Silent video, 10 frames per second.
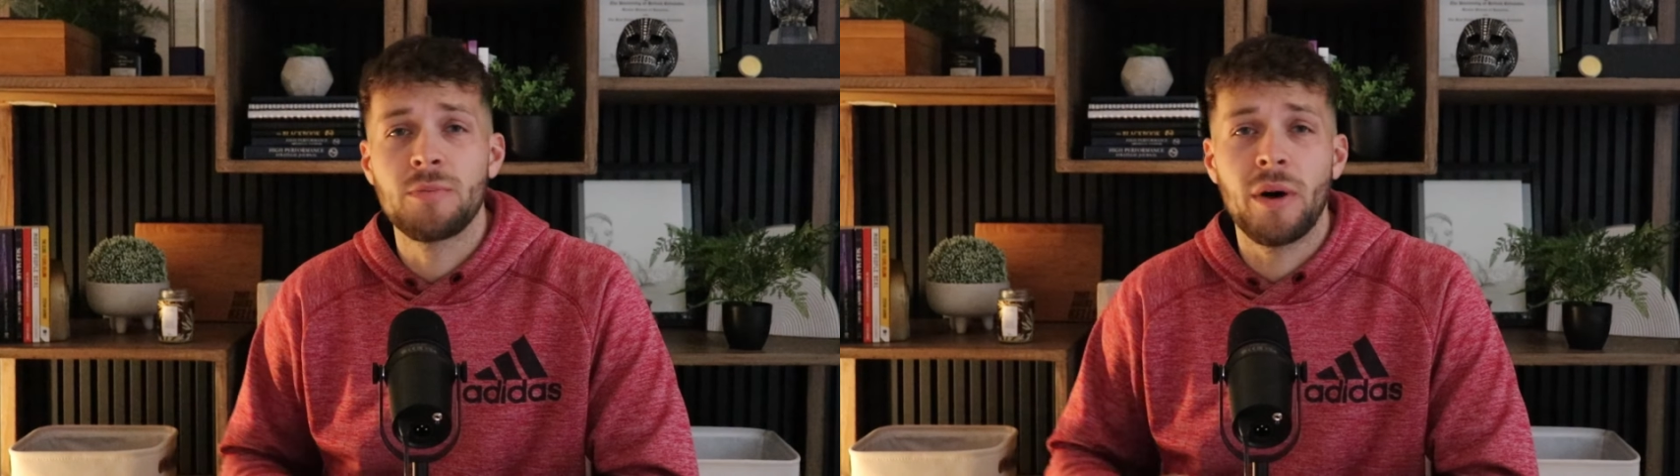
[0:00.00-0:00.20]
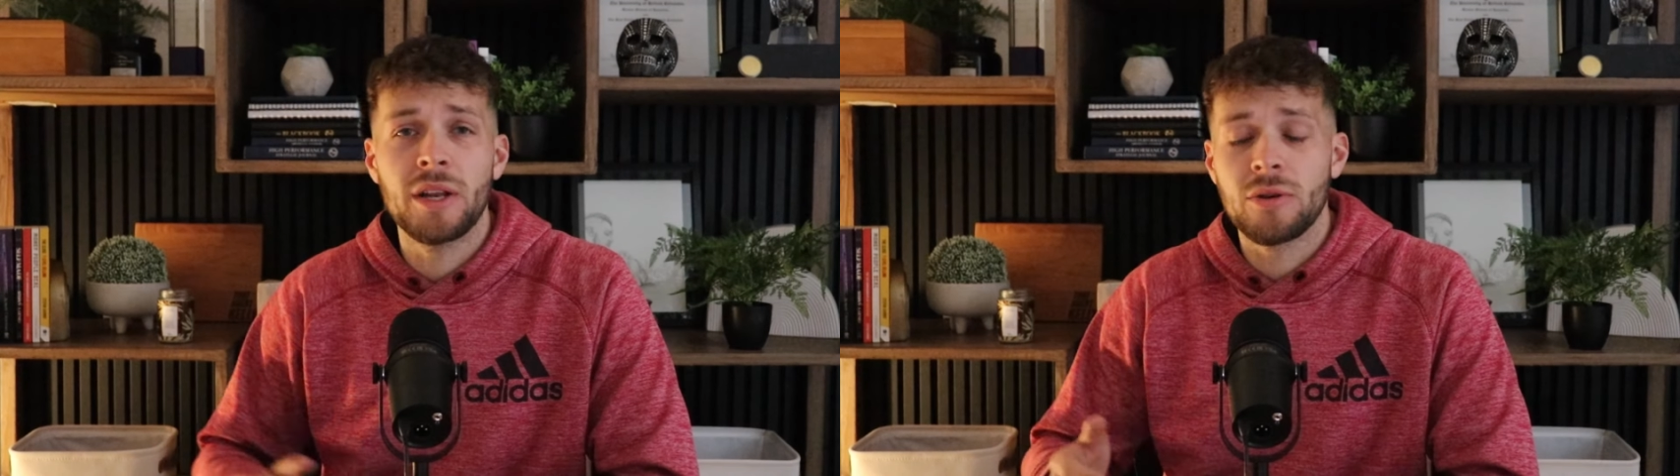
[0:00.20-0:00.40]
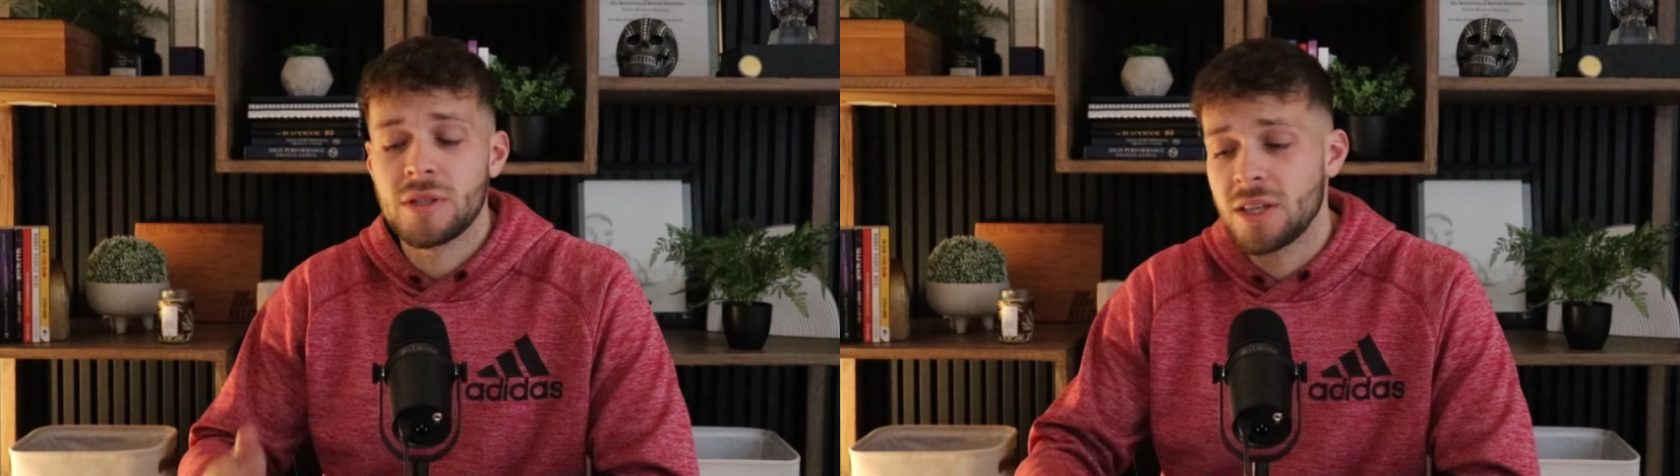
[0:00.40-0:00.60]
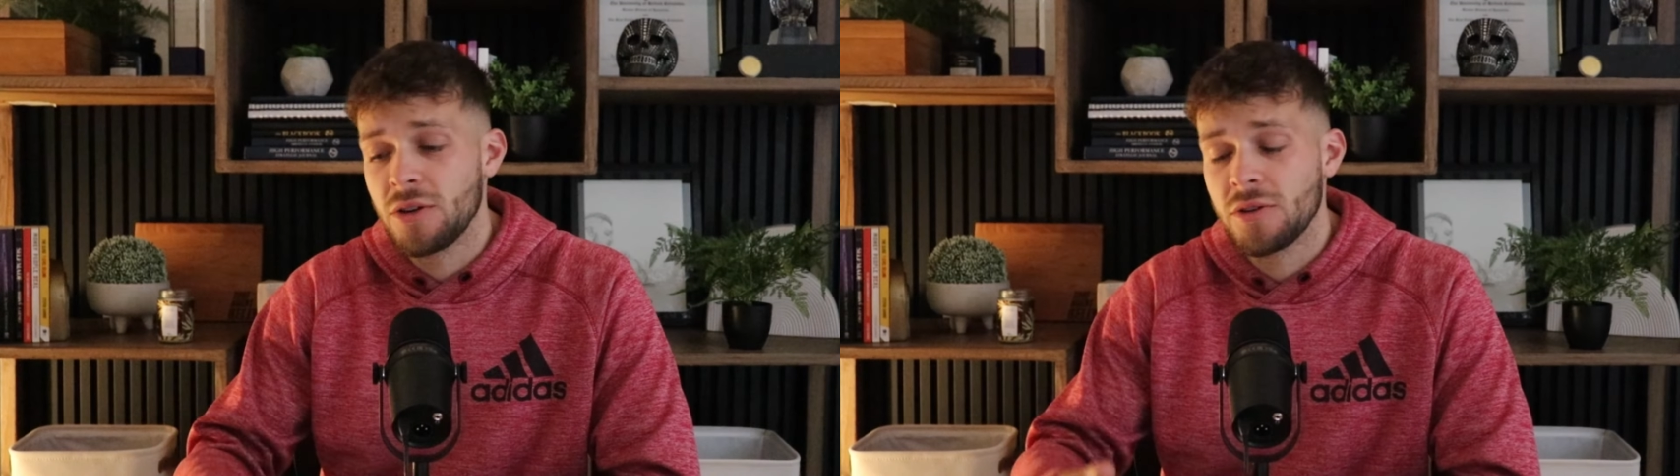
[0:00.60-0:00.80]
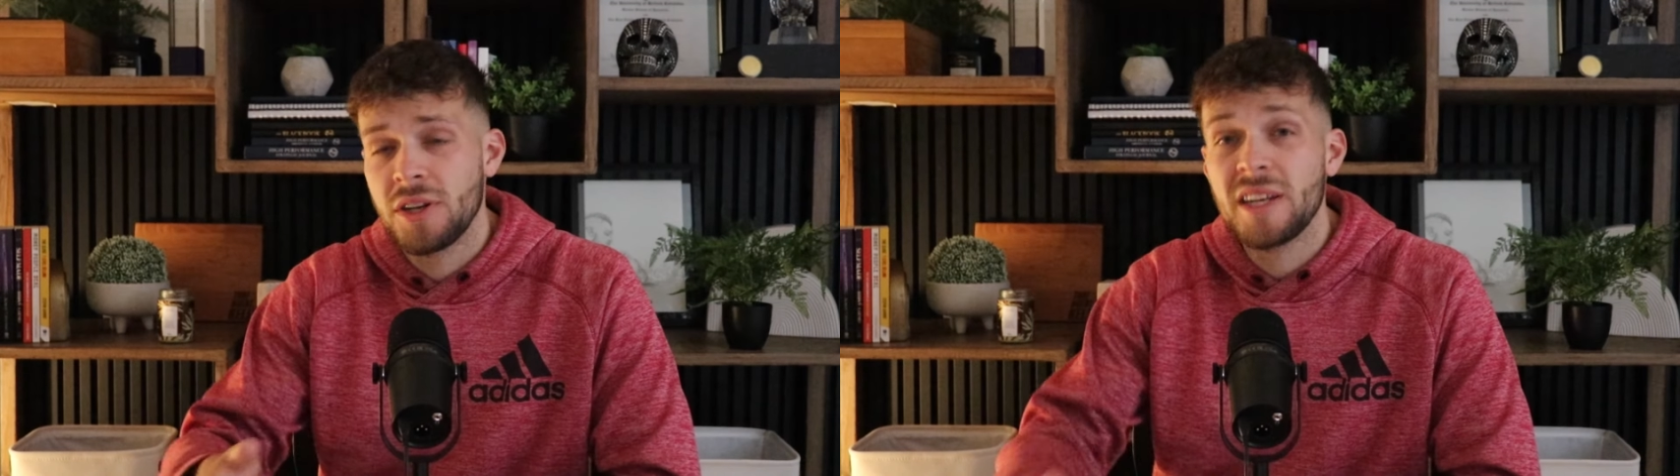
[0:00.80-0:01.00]
but you'll
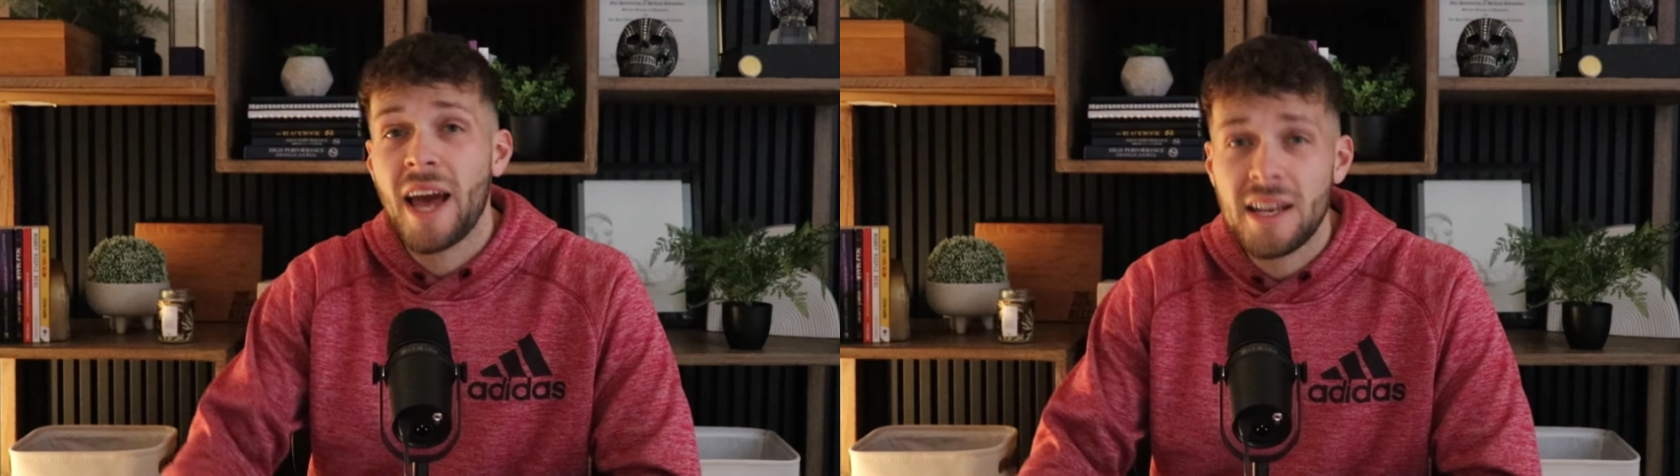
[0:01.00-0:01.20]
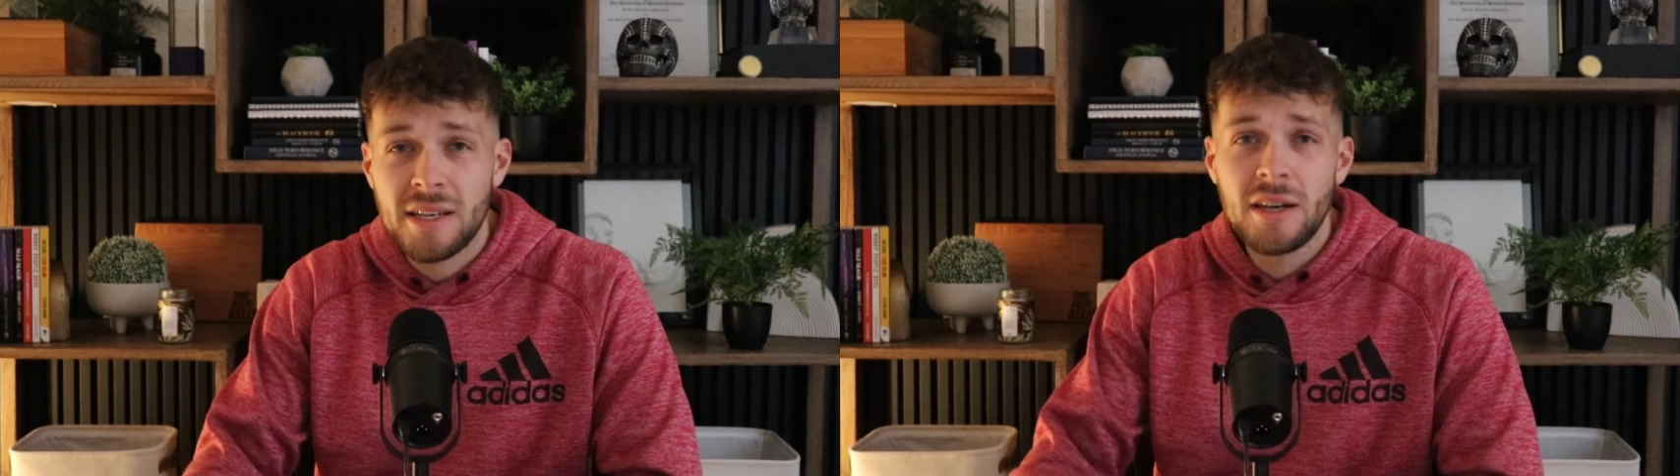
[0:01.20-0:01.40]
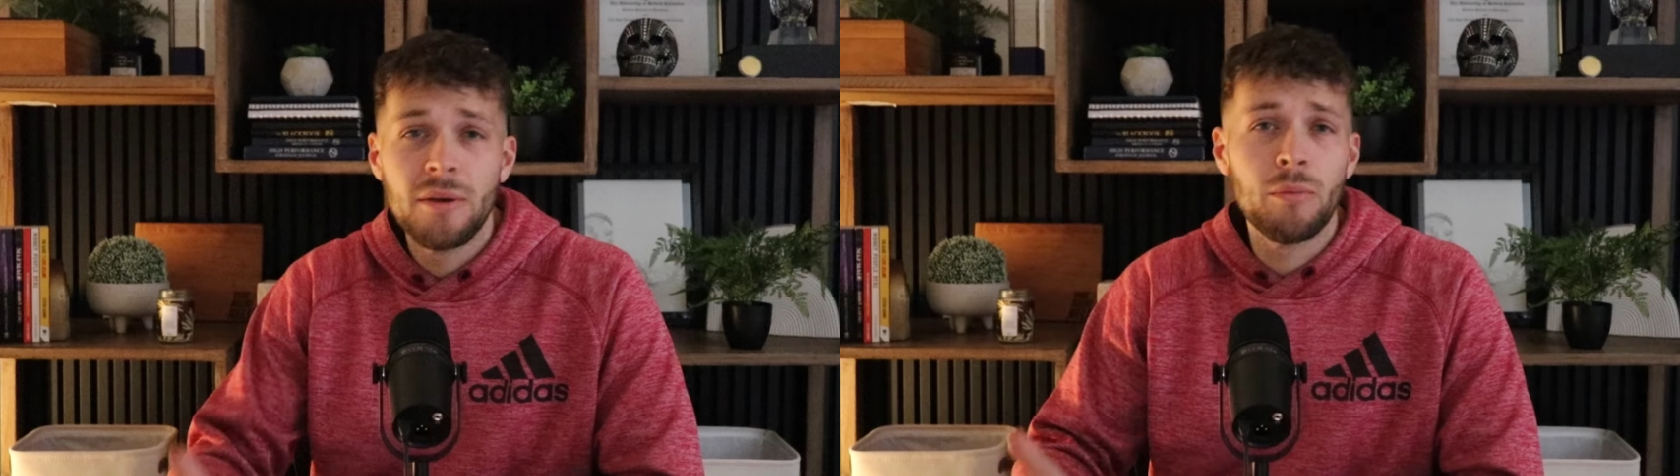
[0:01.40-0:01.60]
still net